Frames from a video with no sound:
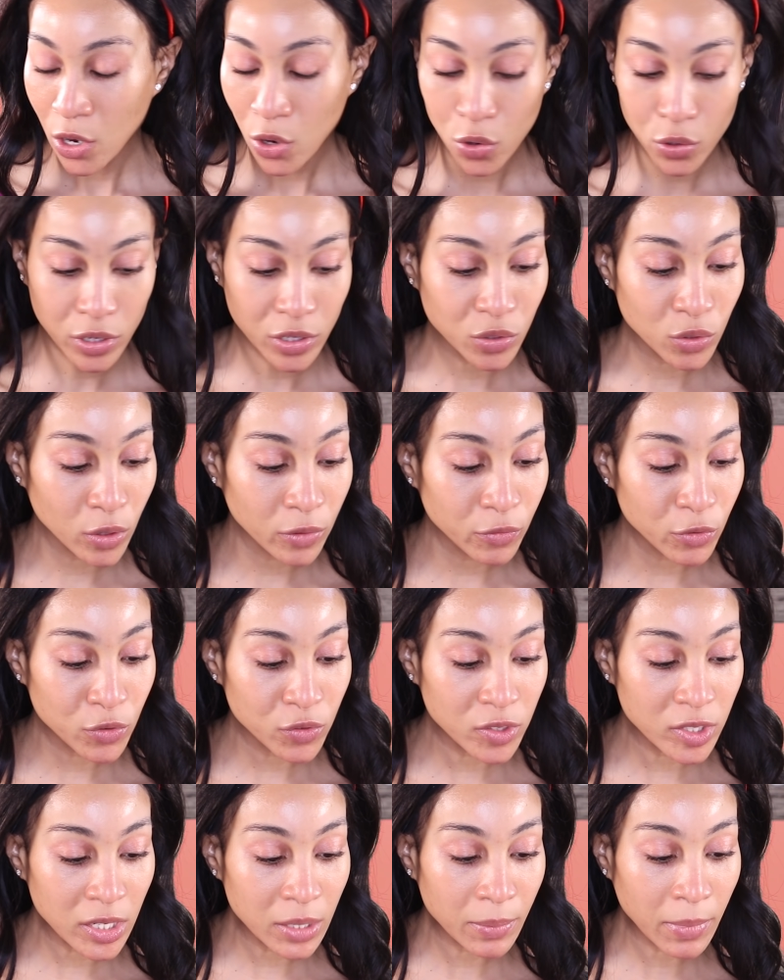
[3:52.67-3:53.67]
Okay, so if you've
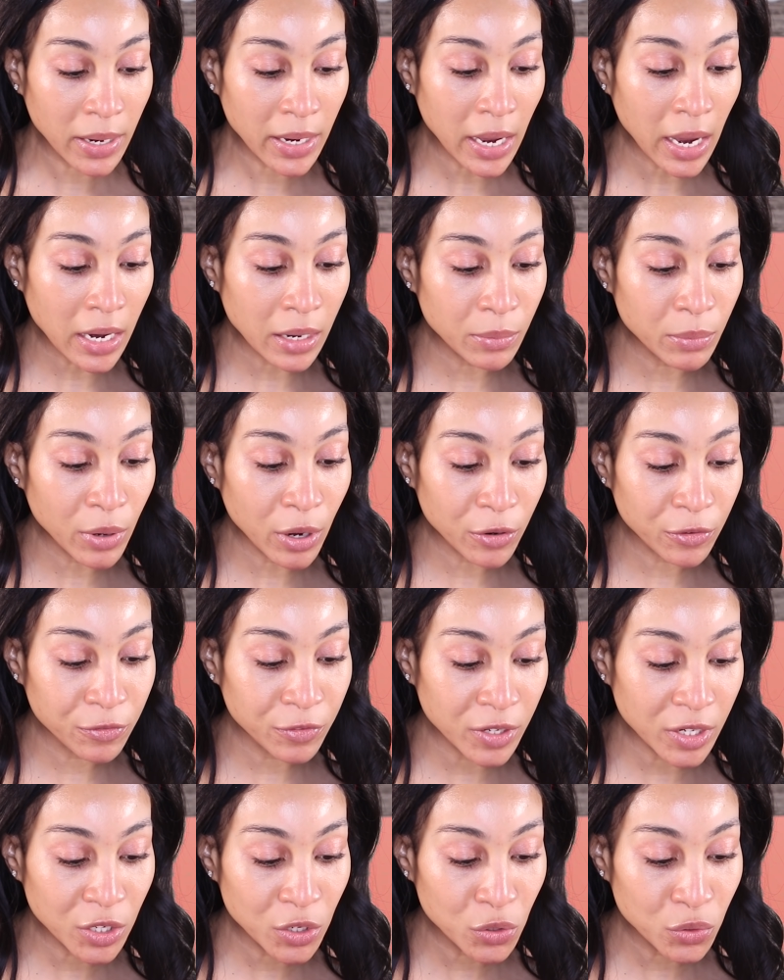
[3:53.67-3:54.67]
seen my eyebrow
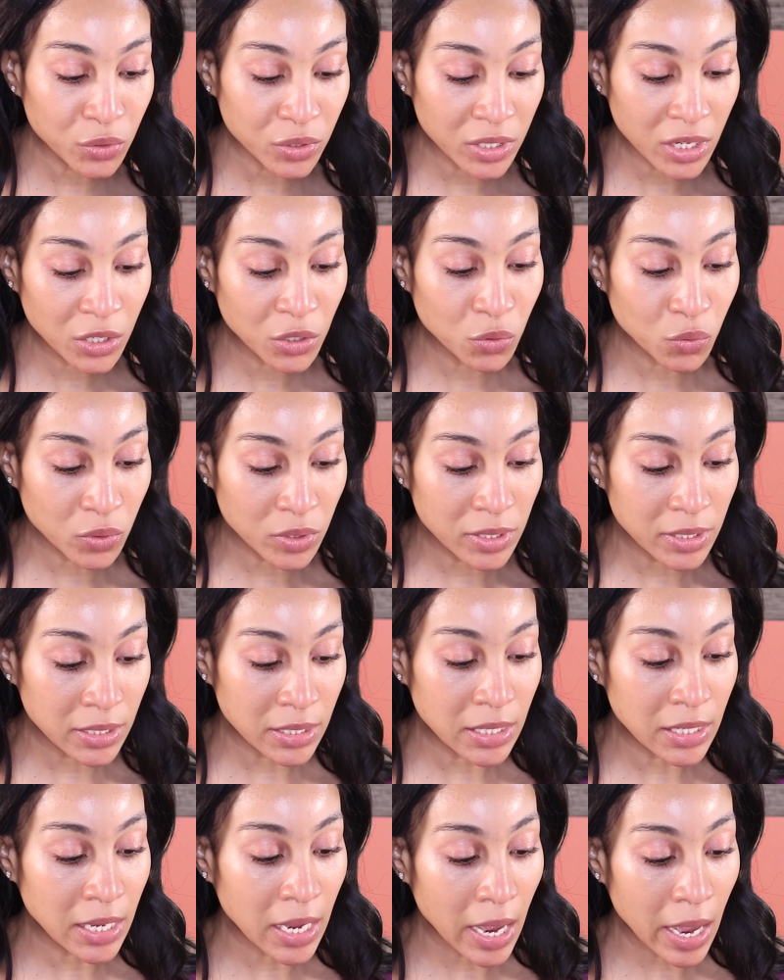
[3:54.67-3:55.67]
videos, then you would
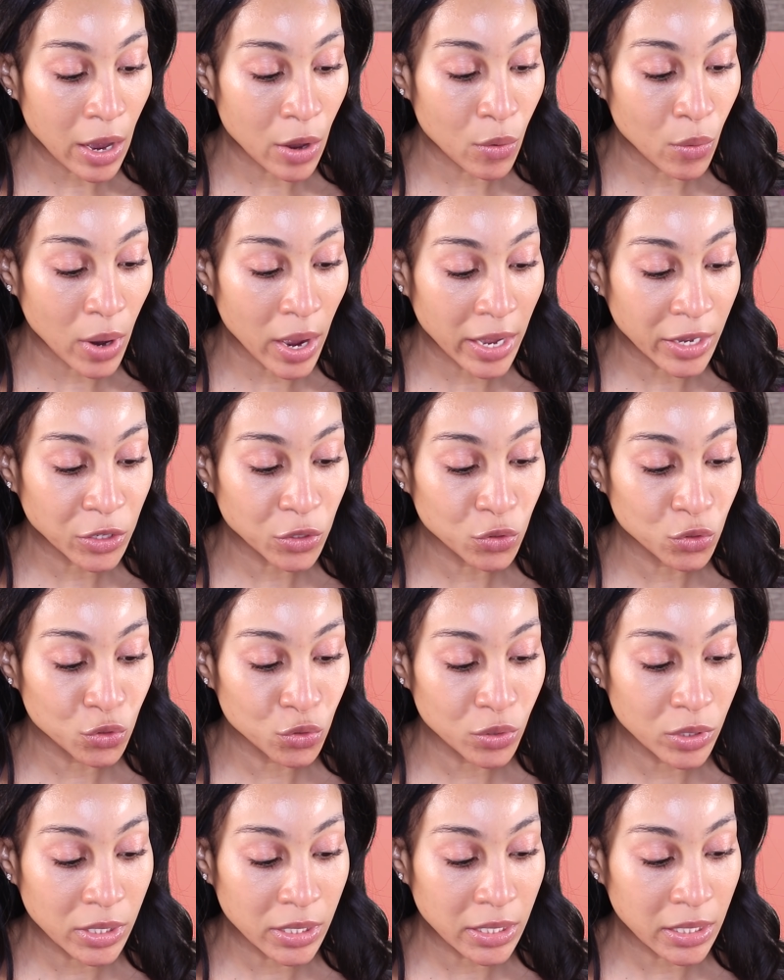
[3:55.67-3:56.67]
see how I
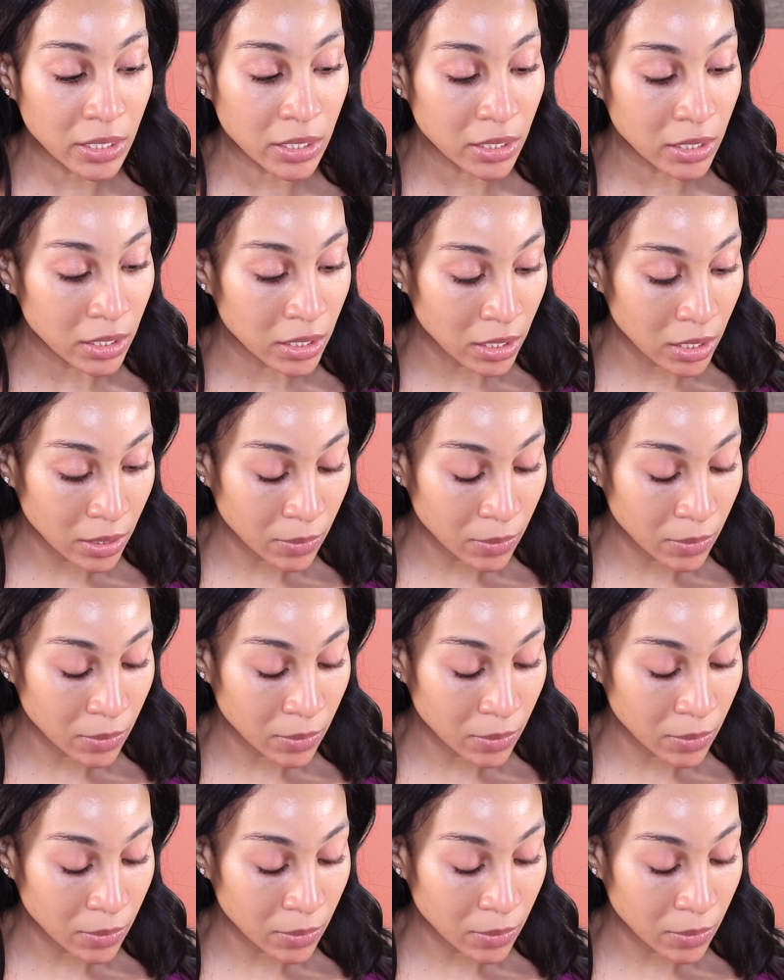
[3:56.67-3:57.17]
usually